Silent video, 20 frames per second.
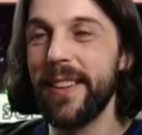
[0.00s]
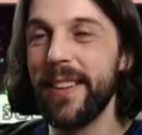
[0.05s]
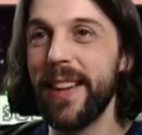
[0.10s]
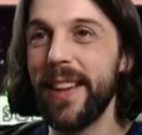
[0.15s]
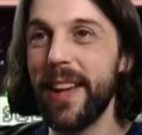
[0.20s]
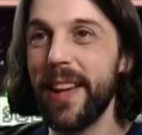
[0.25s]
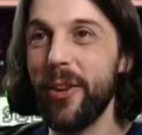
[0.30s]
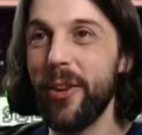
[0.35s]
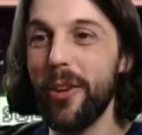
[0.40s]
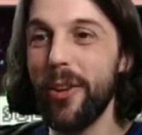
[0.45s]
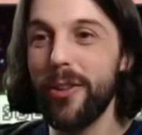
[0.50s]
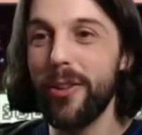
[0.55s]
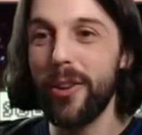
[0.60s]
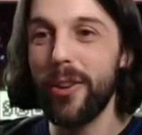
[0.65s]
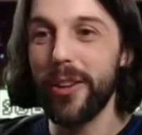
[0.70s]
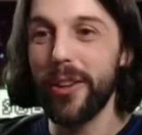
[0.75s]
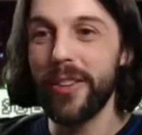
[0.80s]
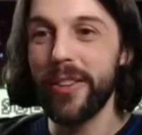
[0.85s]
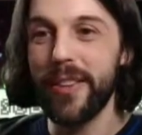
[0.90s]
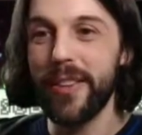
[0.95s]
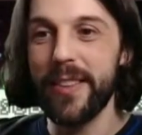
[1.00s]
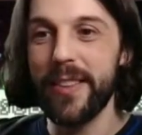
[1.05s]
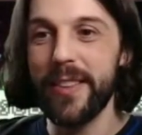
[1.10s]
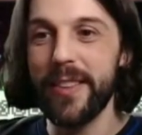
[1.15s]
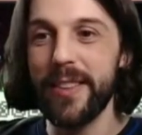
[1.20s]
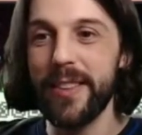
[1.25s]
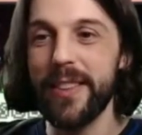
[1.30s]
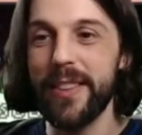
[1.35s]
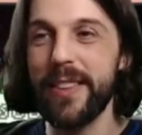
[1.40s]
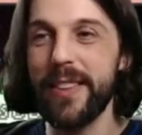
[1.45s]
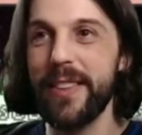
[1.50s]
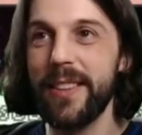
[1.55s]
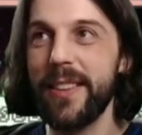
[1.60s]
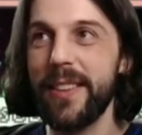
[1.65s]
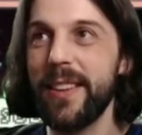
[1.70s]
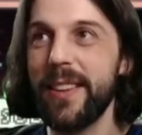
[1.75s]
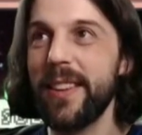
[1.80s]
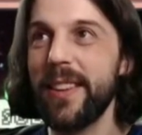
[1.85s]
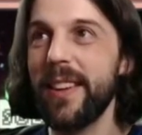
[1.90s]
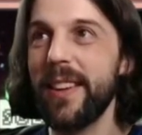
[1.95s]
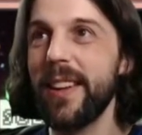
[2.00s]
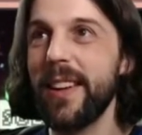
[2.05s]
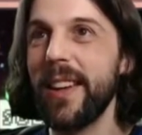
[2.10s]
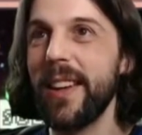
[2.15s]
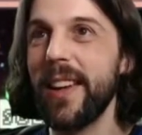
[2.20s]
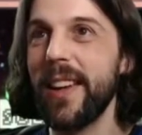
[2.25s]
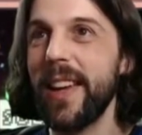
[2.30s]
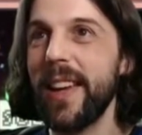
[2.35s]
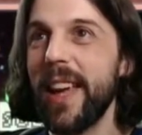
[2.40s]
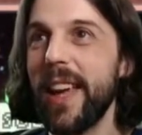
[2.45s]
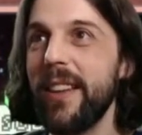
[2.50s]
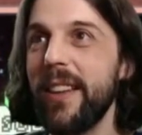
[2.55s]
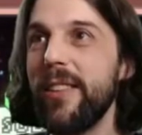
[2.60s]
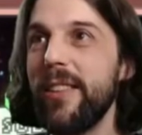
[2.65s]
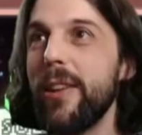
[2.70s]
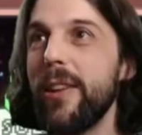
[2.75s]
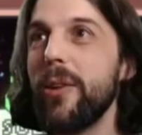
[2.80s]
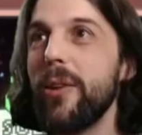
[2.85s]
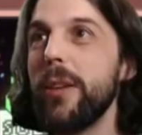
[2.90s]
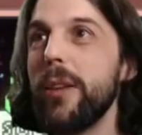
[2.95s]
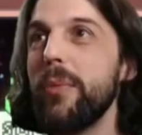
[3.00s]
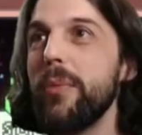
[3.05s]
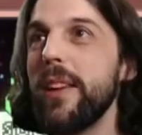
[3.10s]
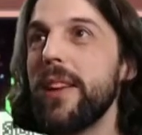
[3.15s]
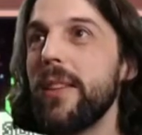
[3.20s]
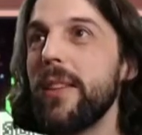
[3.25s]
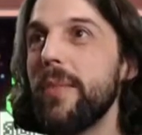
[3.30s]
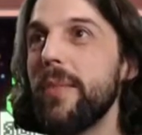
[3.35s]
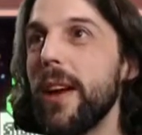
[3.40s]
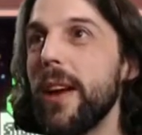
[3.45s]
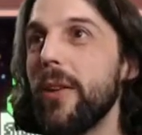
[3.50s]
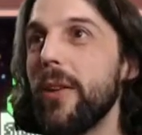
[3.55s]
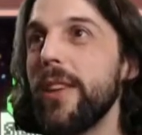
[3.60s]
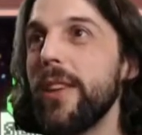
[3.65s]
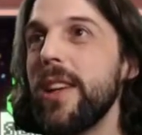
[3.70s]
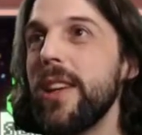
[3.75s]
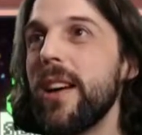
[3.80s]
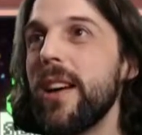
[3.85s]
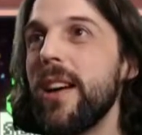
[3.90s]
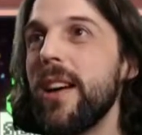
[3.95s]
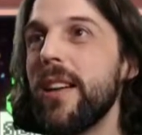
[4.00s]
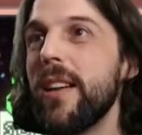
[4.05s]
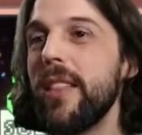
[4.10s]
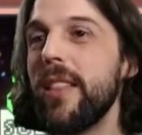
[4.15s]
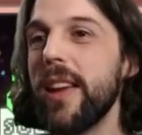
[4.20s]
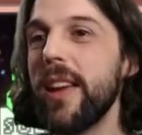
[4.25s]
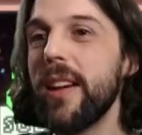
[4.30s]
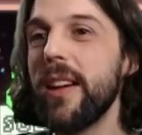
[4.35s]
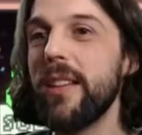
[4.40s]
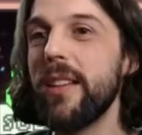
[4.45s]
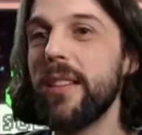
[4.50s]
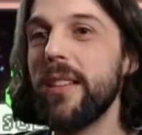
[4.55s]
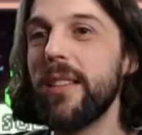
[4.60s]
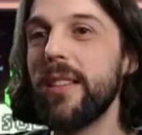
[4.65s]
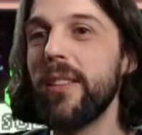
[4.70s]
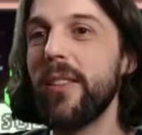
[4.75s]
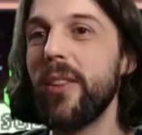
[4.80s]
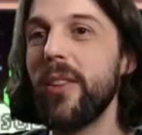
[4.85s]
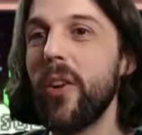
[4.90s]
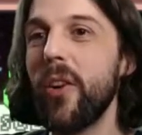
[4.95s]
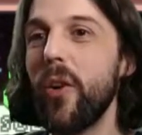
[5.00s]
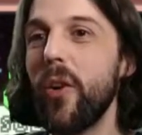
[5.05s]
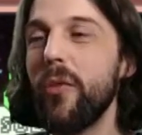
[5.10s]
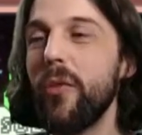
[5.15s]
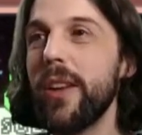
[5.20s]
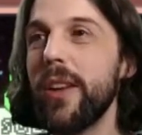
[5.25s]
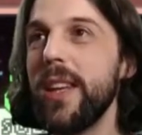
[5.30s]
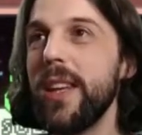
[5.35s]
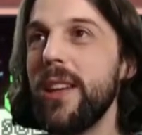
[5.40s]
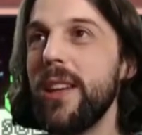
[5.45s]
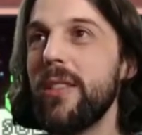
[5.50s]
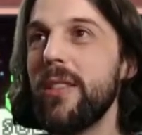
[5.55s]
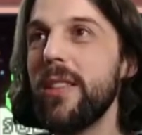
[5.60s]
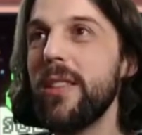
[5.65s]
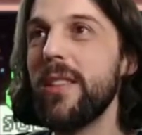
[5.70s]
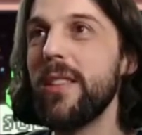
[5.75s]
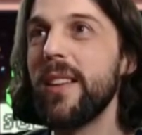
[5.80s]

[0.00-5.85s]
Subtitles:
at all costs. And slowly bring them down. Here are their... over here.